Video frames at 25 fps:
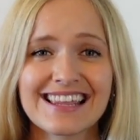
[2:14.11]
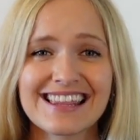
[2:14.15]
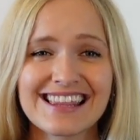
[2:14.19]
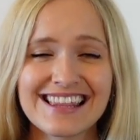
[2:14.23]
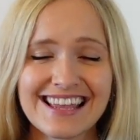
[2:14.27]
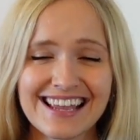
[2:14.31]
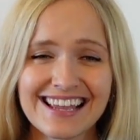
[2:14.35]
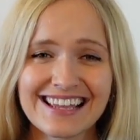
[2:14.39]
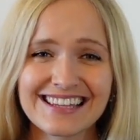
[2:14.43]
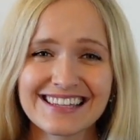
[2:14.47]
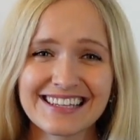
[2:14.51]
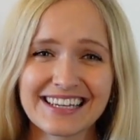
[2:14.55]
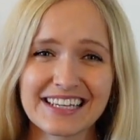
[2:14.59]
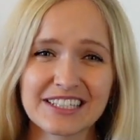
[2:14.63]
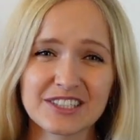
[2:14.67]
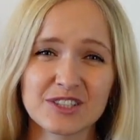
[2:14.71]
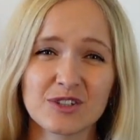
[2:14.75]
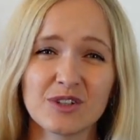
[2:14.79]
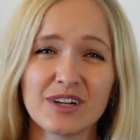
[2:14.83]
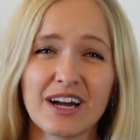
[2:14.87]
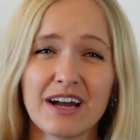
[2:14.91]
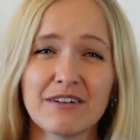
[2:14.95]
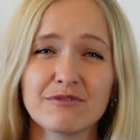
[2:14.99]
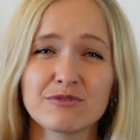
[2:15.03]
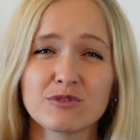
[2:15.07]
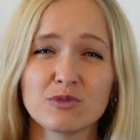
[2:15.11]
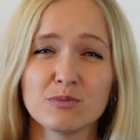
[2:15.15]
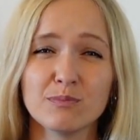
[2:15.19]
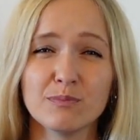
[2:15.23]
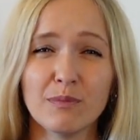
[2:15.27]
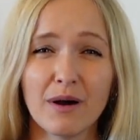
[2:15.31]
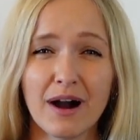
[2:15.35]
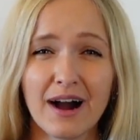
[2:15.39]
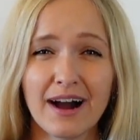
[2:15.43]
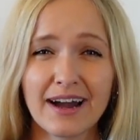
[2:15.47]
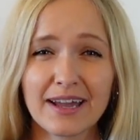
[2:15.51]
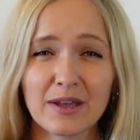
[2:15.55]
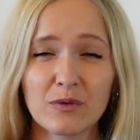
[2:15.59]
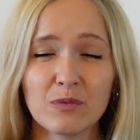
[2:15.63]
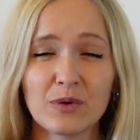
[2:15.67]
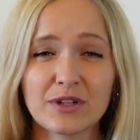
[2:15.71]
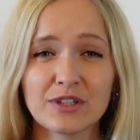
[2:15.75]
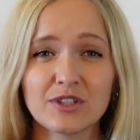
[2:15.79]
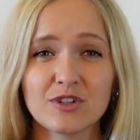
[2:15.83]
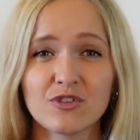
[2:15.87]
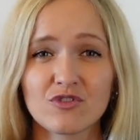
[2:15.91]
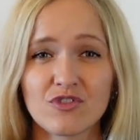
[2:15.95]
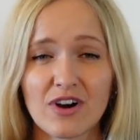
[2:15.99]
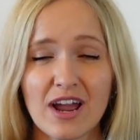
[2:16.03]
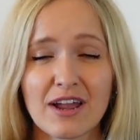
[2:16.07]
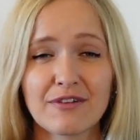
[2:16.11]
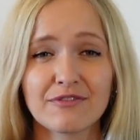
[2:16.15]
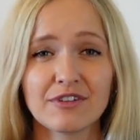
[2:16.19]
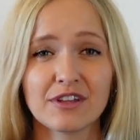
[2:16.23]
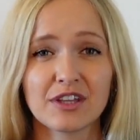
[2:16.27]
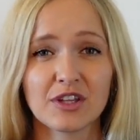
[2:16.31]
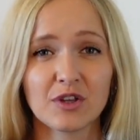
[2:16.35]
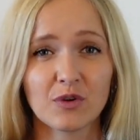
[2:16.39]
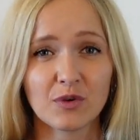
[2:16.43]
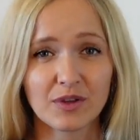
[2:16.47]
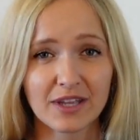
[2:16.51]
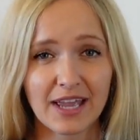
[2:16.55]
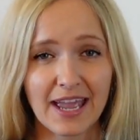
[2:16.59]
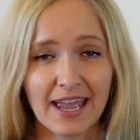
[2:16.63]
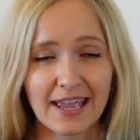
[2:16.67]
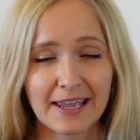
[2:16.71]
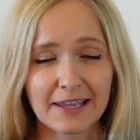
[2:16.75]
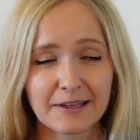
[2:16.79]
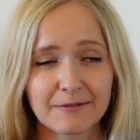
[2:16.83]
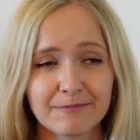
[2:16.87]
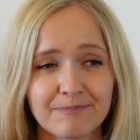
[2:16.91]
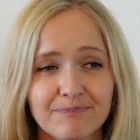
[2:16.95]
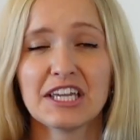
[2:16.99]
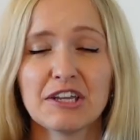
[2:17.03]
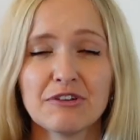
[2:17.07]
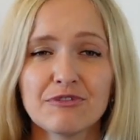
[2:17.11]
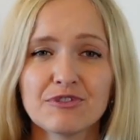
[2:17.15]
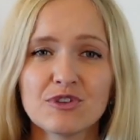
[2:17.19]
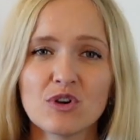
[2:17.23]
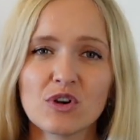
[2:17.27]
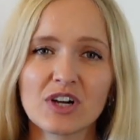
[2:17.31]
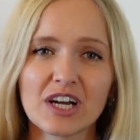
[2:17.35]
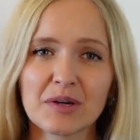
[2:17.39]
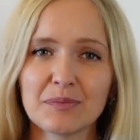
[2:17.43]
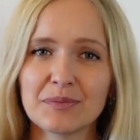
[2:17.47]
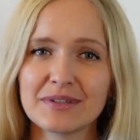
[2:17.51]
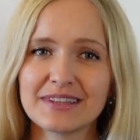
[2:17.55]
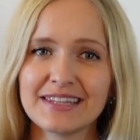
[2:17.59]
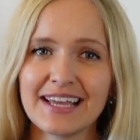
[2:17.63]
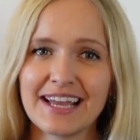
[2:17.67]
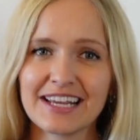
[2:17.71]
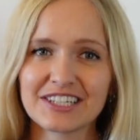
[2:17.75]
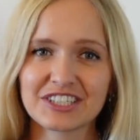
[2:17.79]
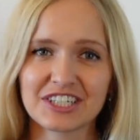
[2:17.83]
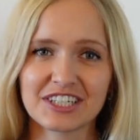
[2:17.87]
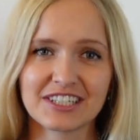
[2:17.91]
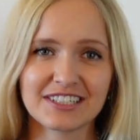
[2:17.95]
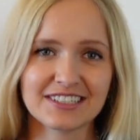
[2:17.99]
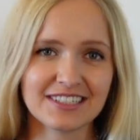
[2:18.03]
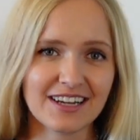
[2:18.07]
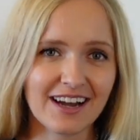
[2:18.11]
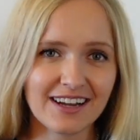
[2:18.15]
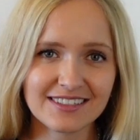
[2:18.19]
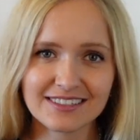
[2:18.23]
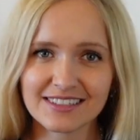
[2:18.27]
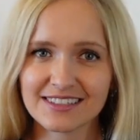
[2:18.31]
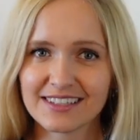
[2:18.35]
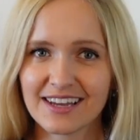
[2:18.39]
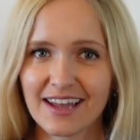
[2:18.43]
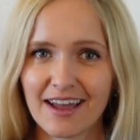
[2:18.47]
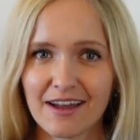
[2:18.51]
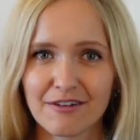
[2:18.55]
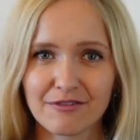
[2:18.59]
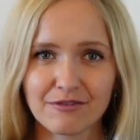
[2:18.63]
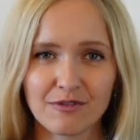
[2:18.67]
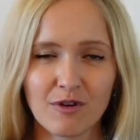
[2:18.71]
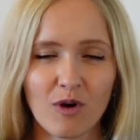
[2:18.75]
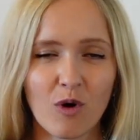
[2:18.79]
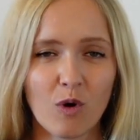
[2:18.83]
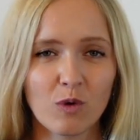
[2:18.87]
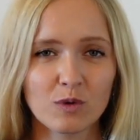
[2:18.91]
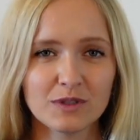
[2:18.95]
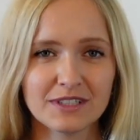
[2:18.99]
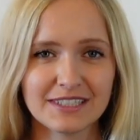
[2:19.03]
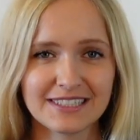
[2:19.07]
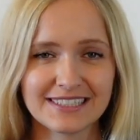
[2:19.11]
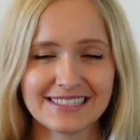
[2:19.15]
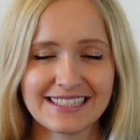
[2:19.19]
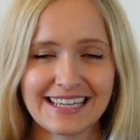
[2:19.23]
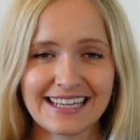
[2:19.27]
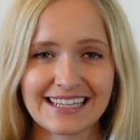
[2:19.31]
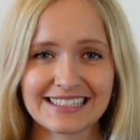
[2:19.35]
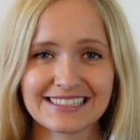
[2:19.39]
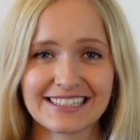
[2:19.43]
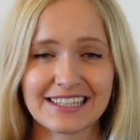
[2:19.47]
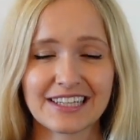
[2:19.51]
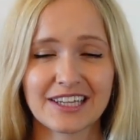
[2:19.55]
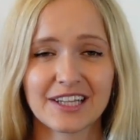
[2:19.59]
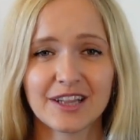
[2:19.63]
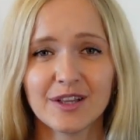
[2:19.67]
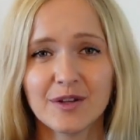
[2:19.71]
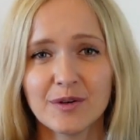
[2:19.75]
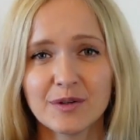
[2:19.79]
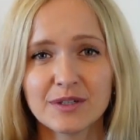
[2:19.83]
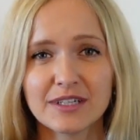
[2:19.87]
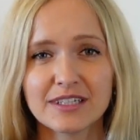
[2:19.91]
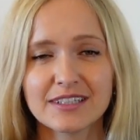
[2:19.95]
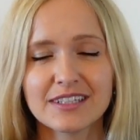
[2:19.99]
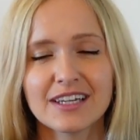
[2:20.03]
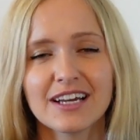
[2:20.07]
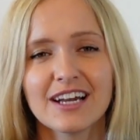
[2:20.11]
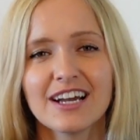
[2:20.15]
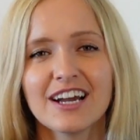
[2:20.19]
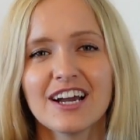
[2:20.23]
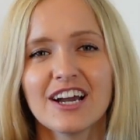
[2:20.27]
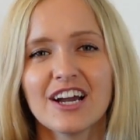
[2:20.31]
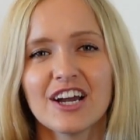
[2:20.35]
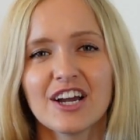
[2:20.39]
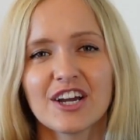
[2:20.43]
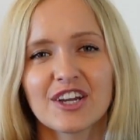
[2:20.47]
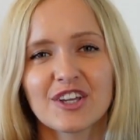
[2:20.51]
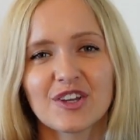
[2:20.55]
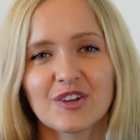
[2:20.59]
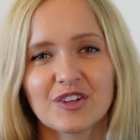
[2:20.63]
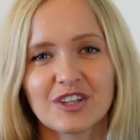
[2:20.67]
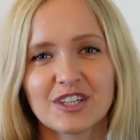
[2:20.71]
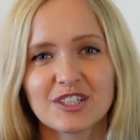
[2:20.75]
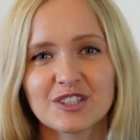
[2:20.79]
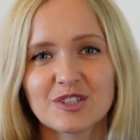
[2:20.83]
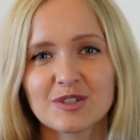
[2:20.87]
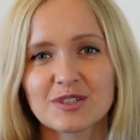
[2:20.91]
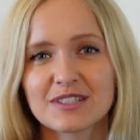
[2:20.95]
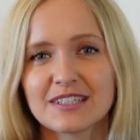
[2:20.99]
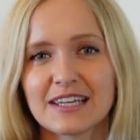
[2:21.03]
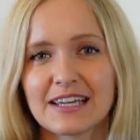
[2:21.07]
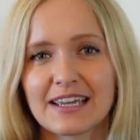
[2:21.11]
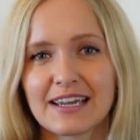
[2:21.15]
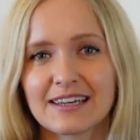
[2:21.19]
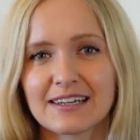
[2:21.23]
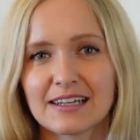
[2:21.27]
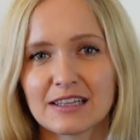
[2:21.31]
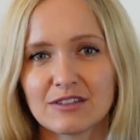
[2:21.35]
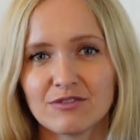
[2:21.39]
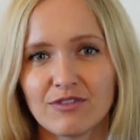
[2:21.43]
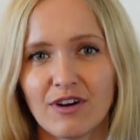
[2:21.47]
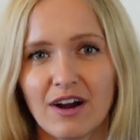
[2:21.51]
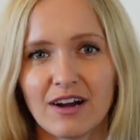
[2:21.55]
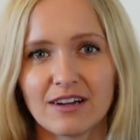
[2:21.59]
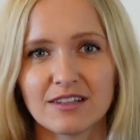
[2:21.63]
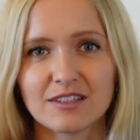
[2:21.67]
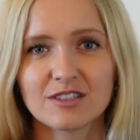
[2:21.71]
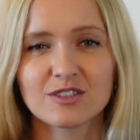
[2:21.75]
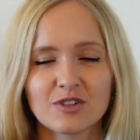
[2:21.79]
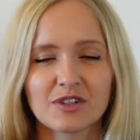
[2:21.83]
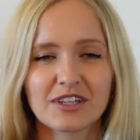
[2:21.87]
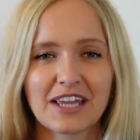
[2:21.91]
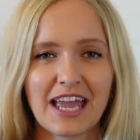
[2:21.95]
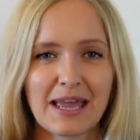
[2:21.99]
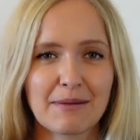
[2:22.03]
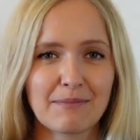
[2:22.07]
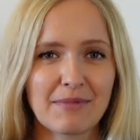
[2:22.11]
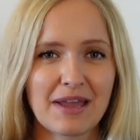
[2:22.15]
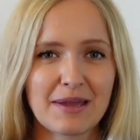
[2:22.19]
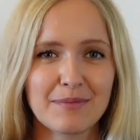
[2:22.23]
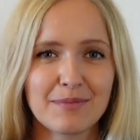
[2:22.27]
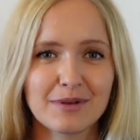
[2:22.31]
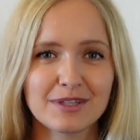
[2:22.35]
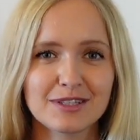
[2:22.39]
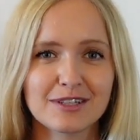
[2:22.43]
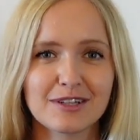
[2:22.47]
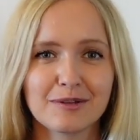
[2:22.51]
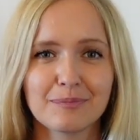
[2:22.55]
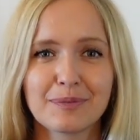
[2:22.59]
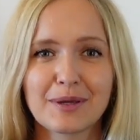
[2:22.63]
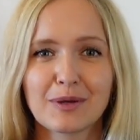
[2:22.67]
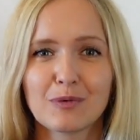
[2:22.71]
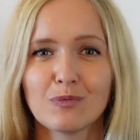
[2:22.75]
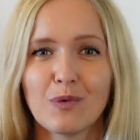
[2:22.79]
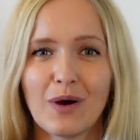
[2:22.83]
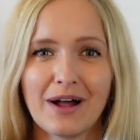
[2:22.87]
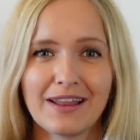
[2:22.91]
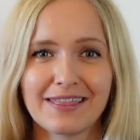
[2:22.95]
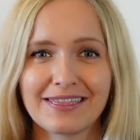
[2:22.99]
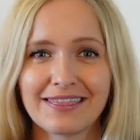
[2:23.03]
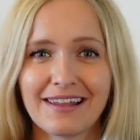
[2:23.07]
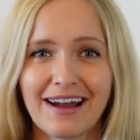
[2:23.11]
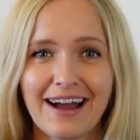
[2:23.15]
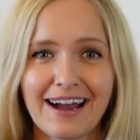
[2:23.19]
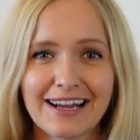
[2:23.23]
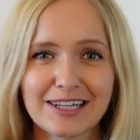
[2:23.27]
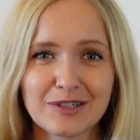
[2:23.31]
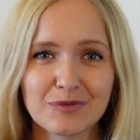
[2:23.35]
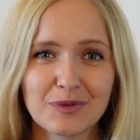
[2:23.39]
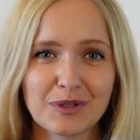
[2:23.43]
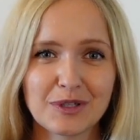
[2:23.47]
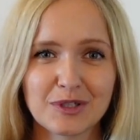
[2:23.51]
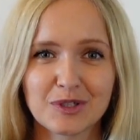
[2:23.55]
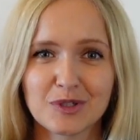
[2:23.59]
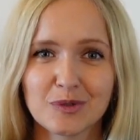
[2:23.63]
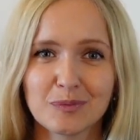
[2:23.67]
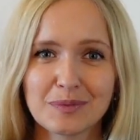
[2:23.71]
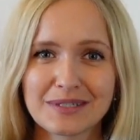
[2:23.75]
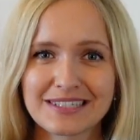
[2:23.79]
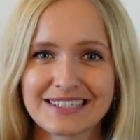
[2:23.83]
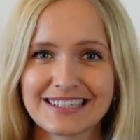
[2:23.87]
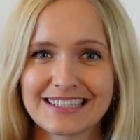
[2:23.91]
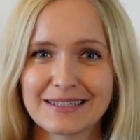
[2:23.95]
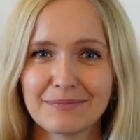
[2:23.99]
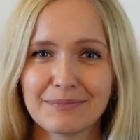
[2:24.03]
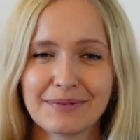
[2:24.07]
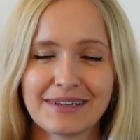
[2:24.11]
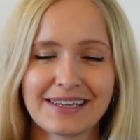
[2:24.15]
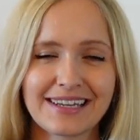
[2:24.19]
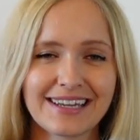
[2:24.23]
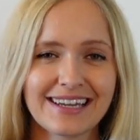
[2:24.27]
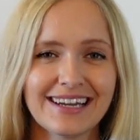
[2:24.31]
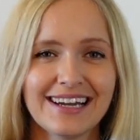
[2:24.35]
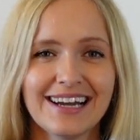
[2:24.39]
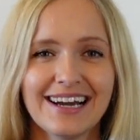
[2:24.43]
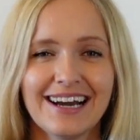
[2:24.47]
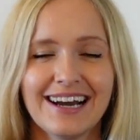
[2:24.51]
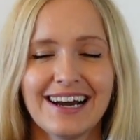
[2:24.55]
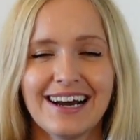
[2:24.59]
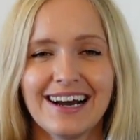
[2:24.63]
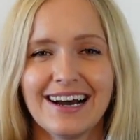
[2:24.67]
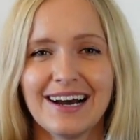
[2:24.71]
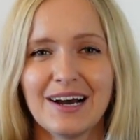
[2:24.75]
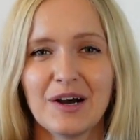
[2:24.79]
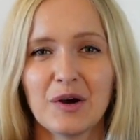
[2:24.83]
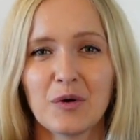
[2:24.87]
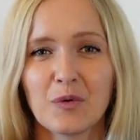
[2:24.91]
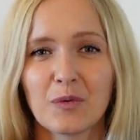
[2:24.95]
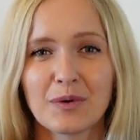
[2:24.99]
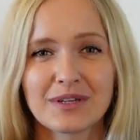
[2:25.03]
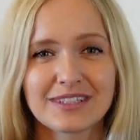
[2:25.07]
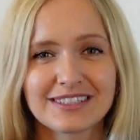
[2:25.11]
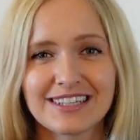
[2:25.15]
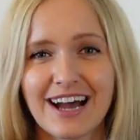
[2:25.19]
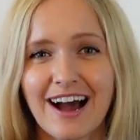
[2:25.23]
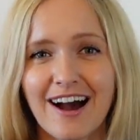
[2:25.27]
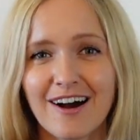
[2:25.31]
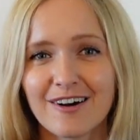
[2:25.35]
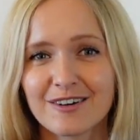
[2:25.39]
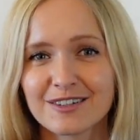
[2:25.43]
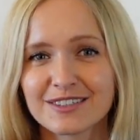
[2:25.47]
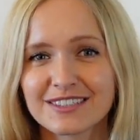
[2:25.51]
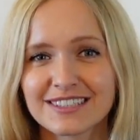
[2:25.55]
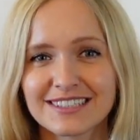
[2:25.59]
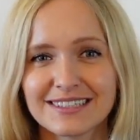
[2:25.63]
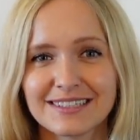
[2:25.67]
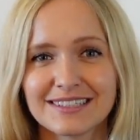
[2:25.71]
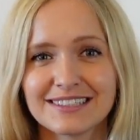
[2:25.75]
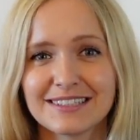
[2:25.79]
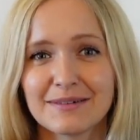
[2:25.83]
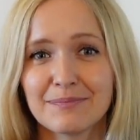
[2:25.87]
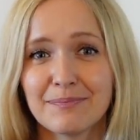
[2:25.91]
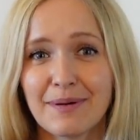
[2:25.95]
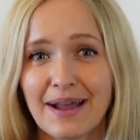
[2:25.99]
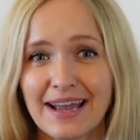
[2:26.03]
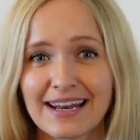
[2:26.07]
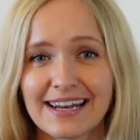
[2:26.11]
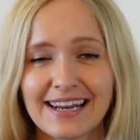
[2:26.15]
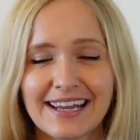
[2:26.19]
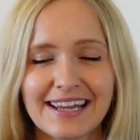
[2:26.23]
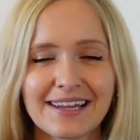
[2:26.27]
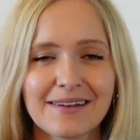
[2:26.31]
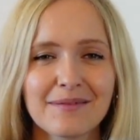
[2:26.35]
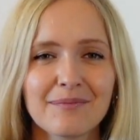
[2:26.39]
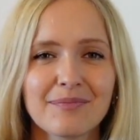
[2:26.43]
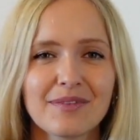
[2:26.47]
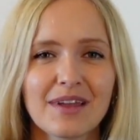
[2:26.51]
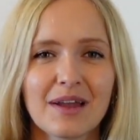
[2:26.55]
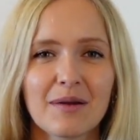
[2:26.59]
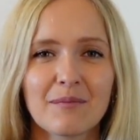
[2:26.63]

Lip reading: They're things you'll have to buy when you arrive in the UK. If your accommodation doesn't have all these things included, you need to think in advance. Okay, maybe there'll be one night where you'll be sleeping without the bedding.